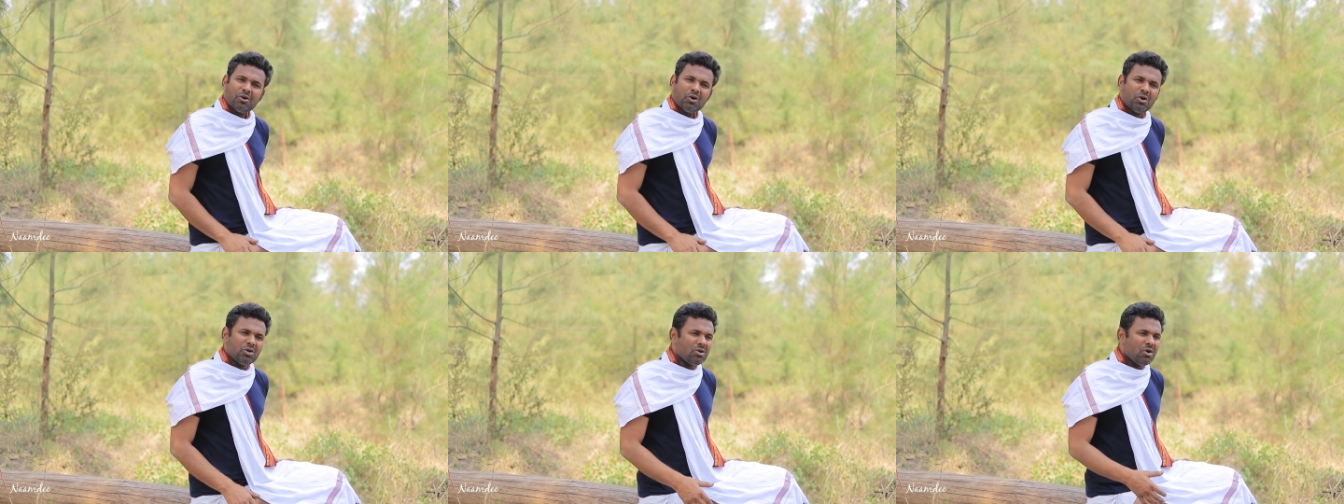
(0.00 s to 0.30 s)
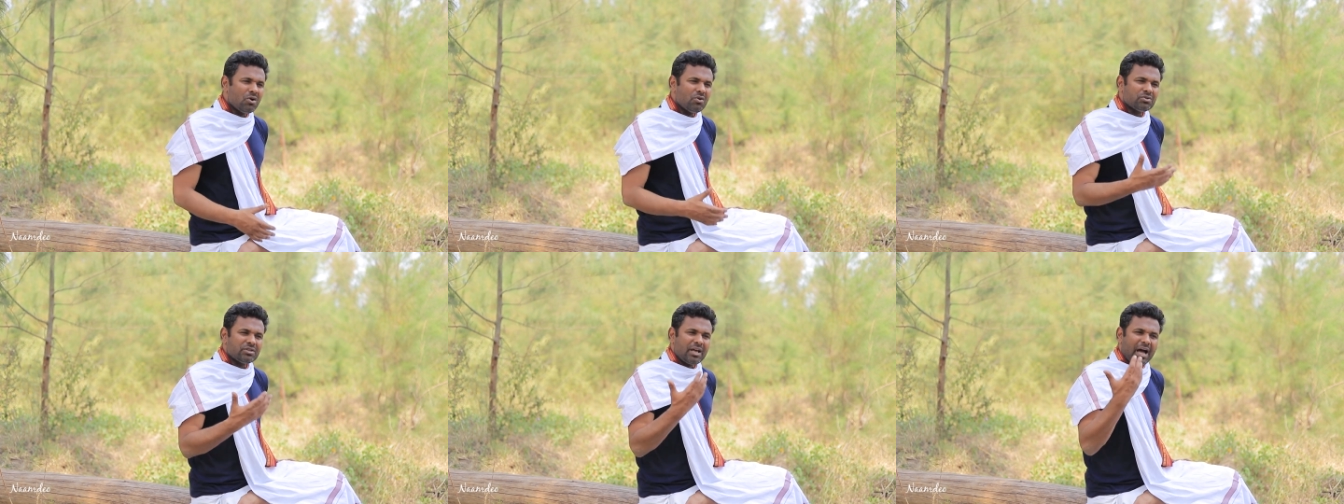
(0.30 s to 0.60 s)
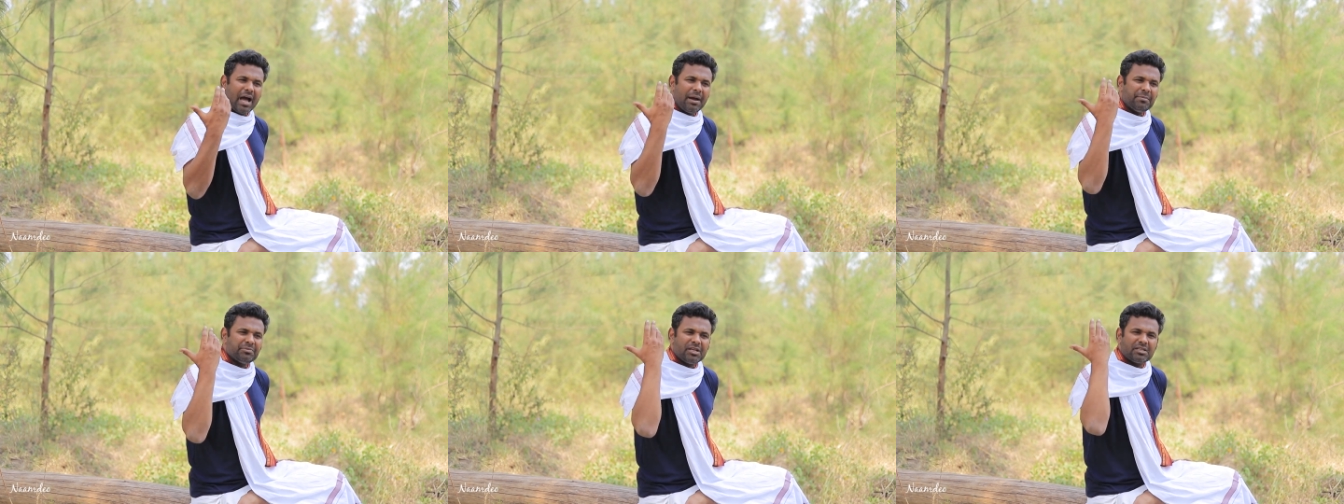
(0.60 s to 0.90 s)
Who knows?
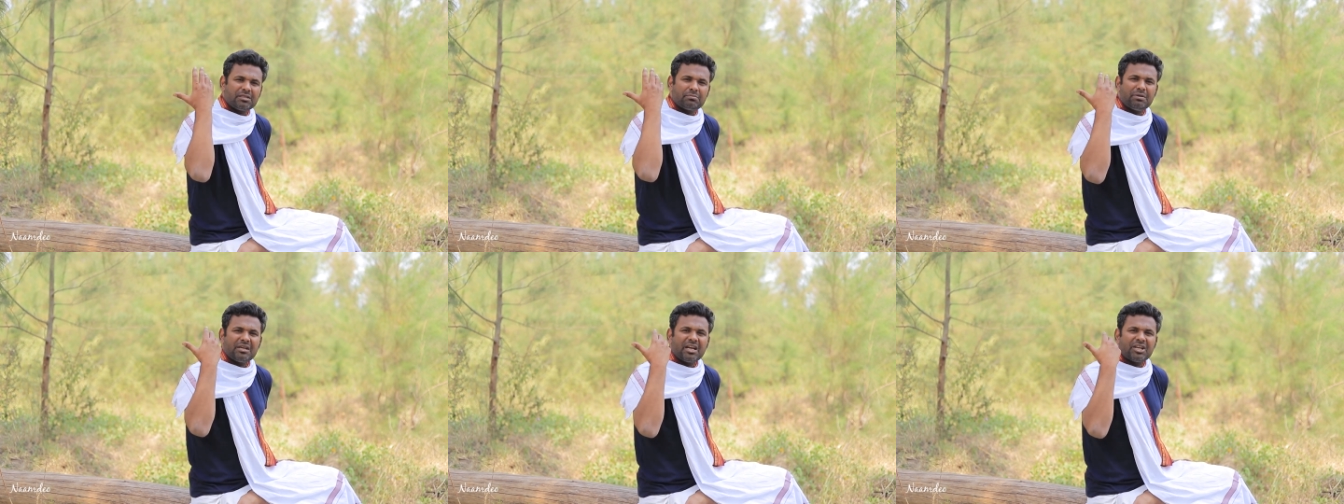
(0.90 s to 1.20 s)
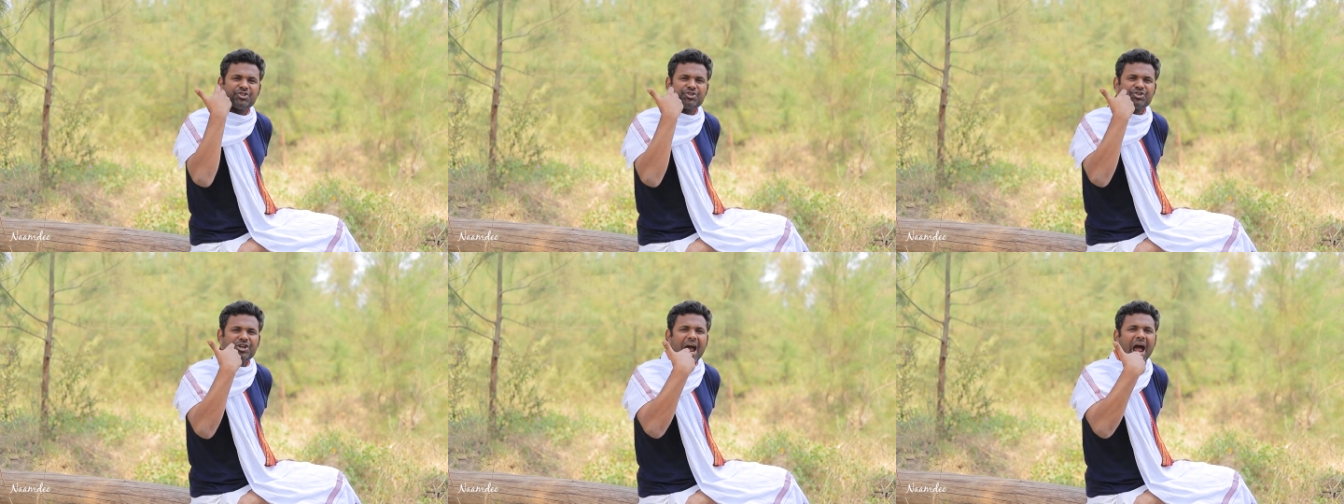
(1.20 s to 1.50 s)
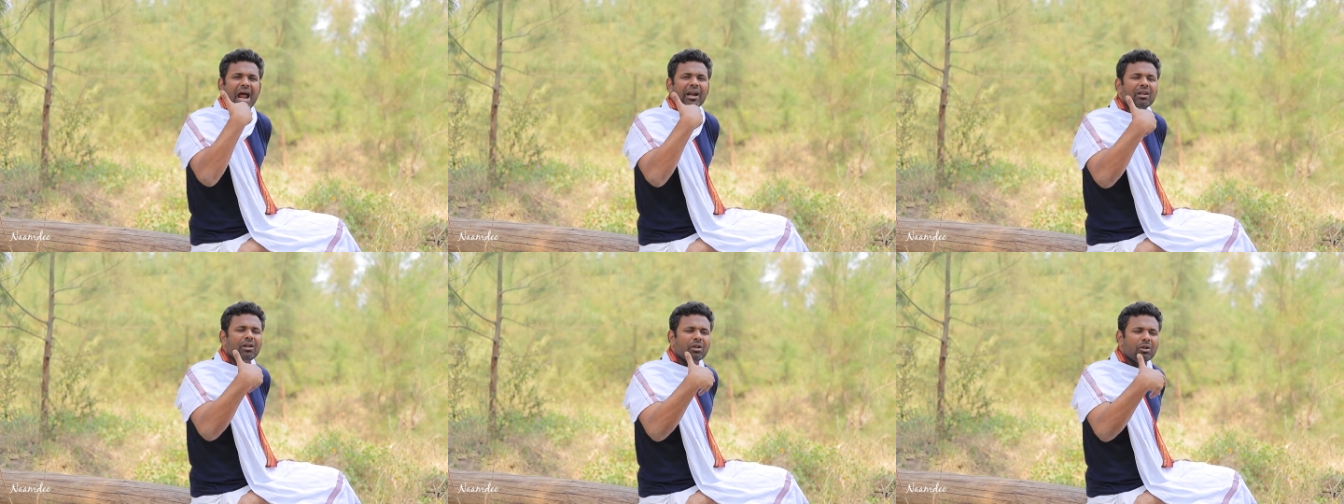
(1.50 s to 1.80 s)
I'm just being a
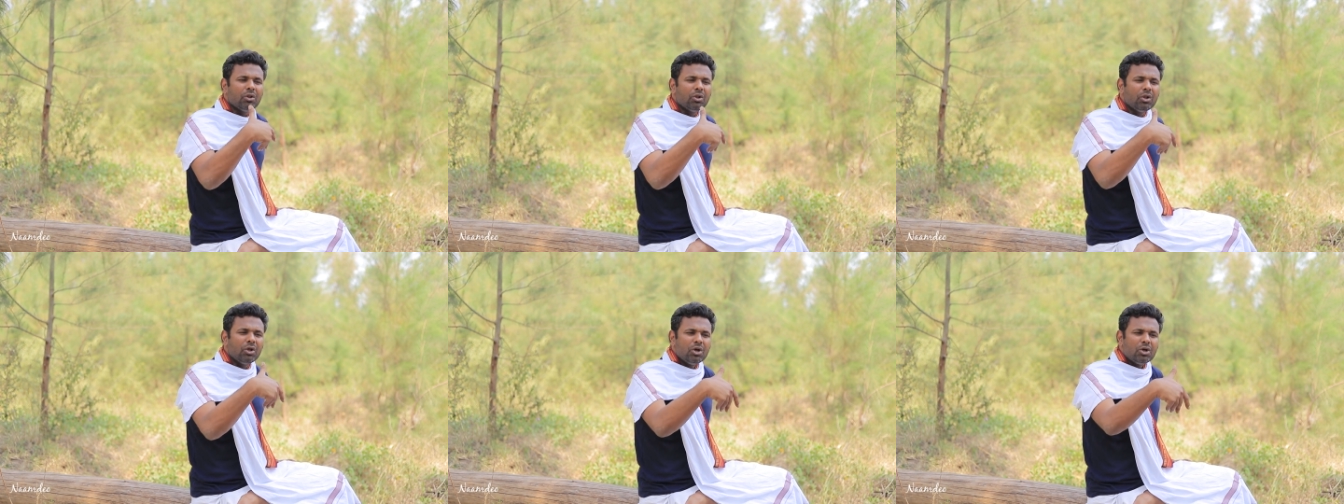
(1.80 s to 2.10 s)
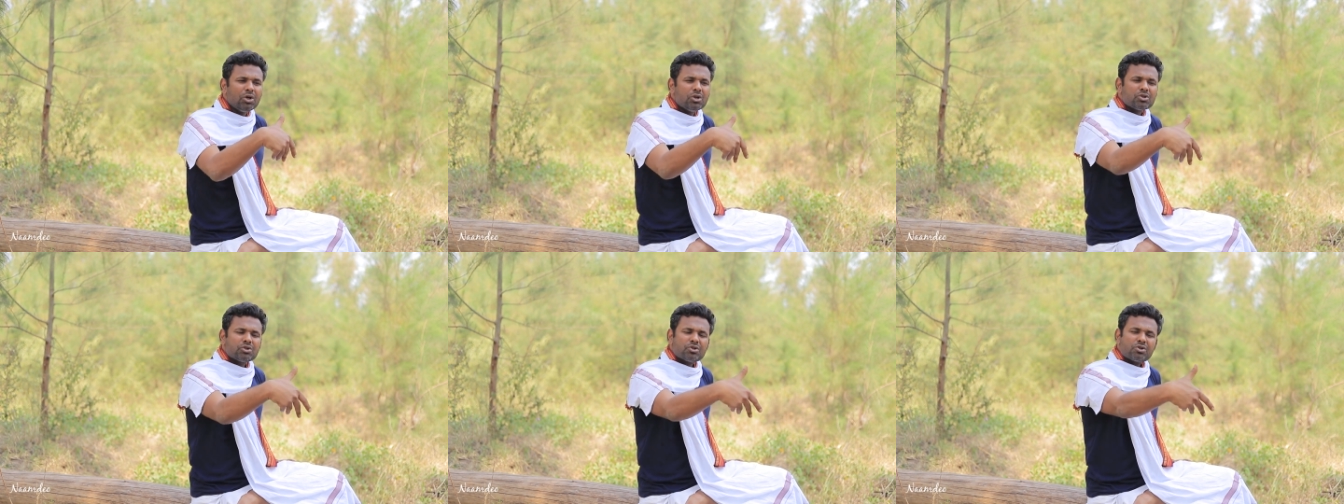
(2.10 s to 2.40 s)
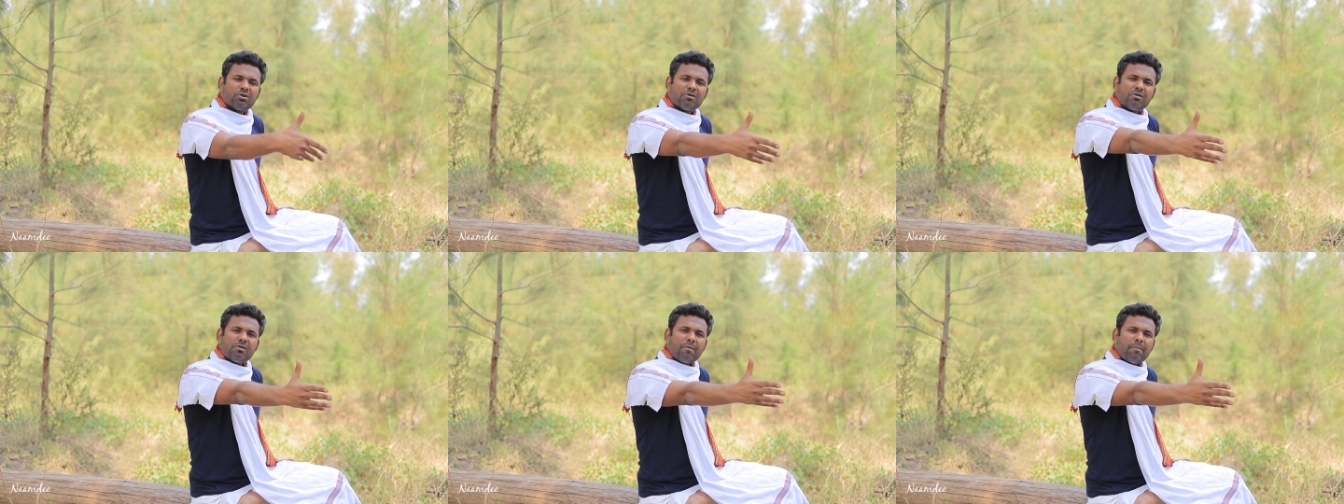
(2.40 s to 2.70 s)
channel
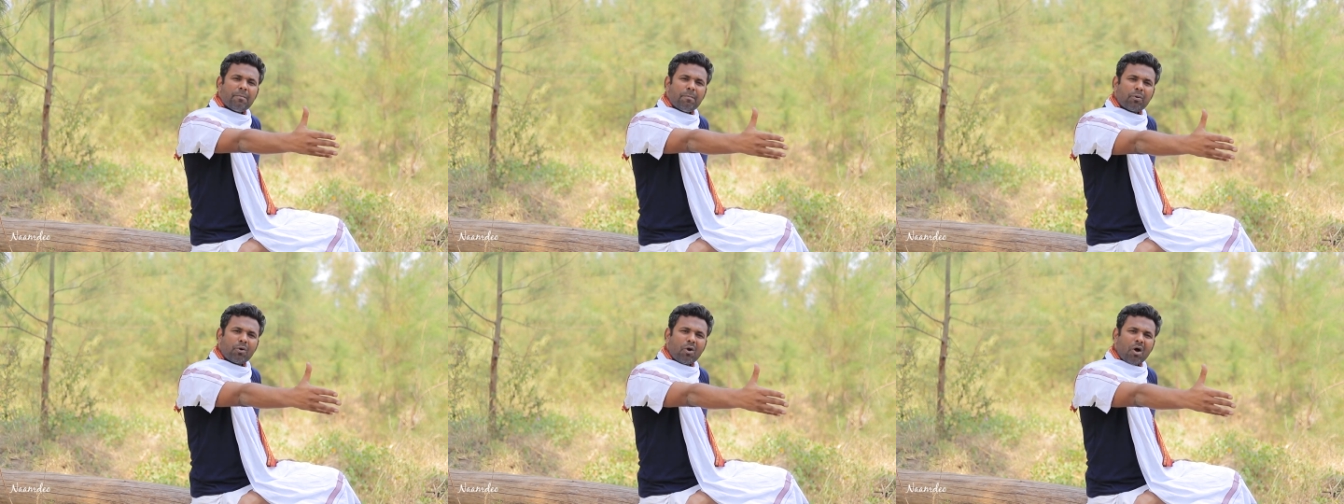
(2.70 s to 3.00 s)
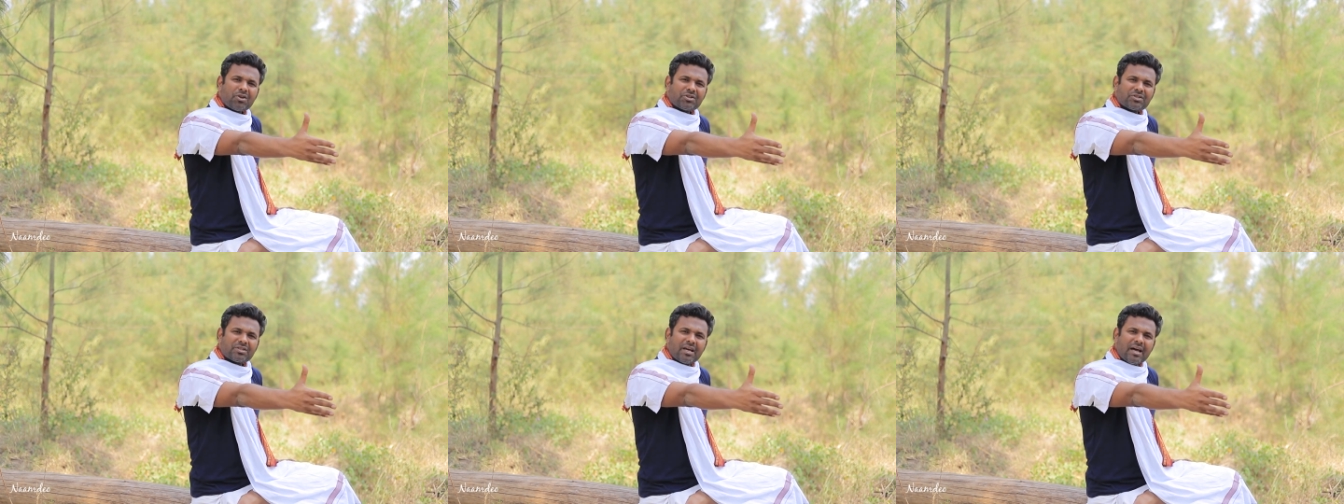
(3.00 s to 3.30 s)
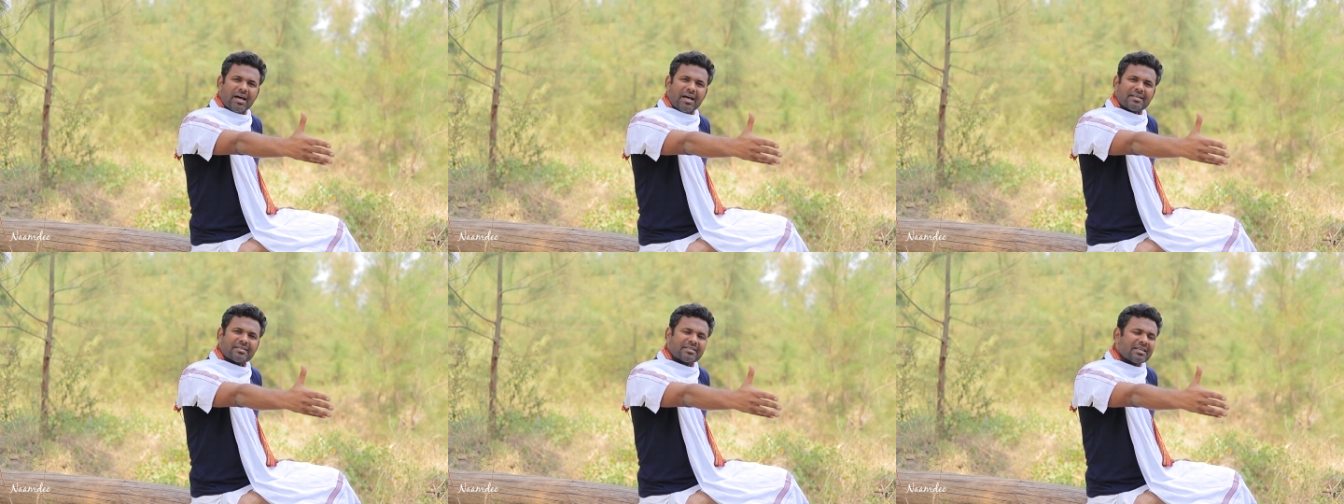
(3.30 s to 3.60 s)
to
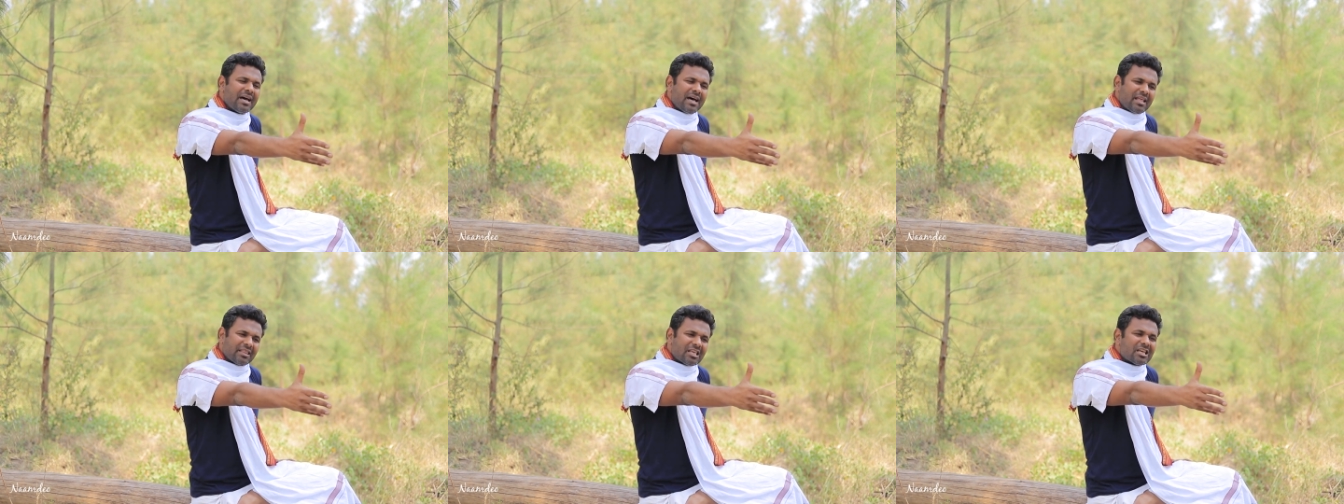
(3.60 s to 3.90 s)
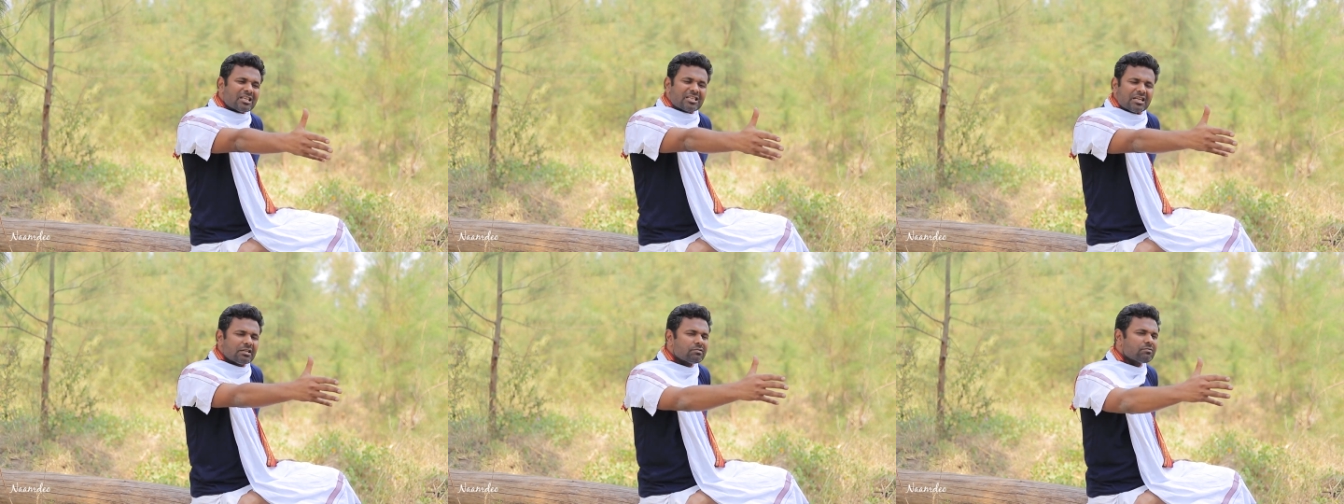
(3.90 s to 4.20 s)
process this